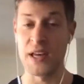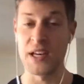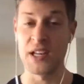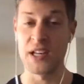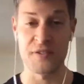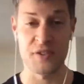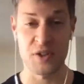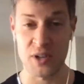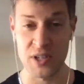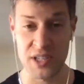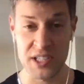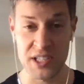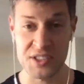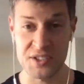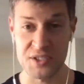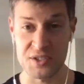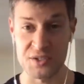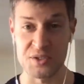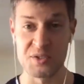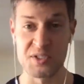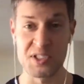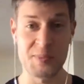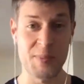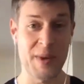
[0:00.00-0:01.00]
of your
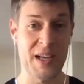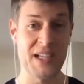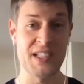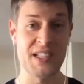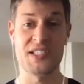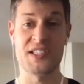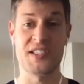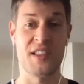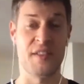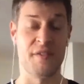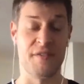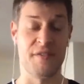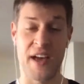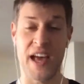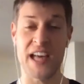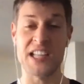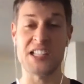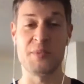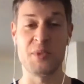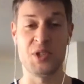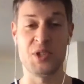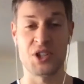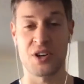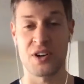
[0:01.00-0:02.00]
listeners who spends the
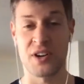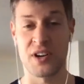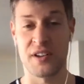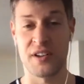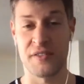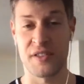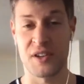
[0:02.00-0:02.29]
vast majority